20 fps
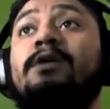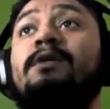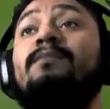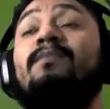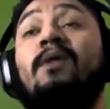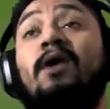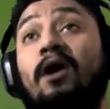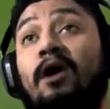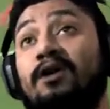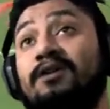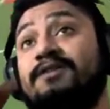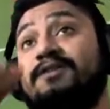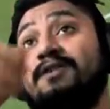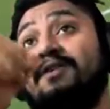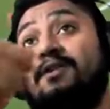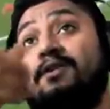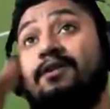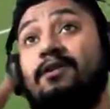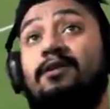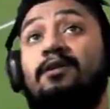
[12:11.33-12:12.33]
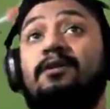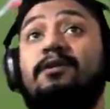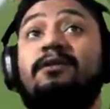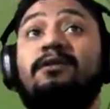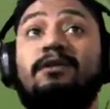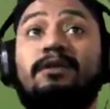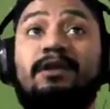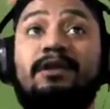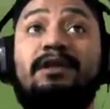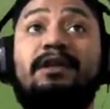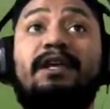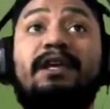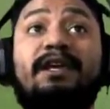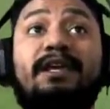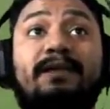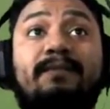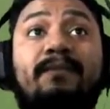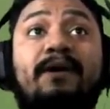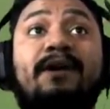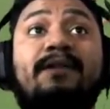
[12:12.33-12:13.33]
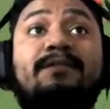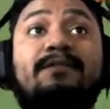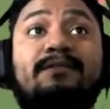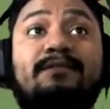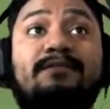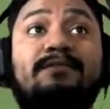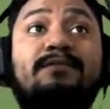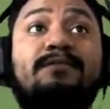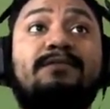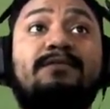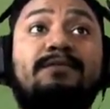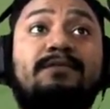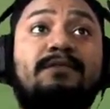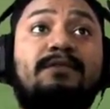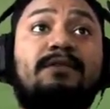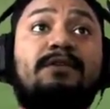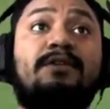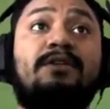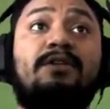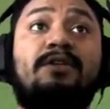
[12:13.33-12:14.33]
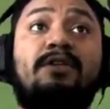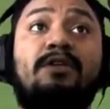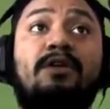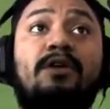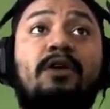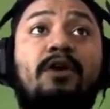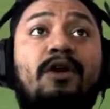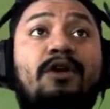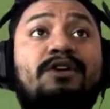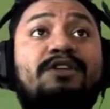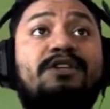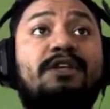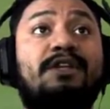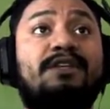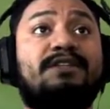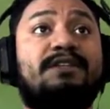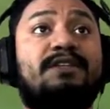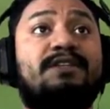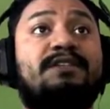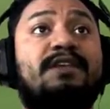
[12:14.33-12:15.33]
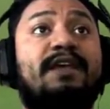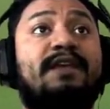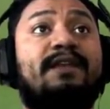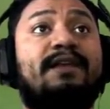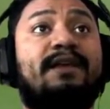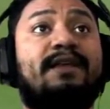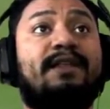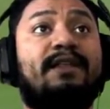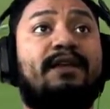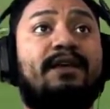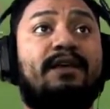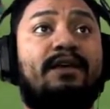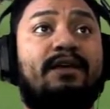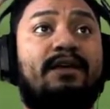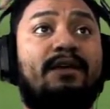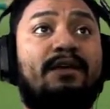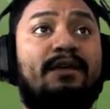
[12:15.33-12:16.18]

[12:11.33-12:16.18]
But also, Leaky Martin. Her shit is insane. Look at that.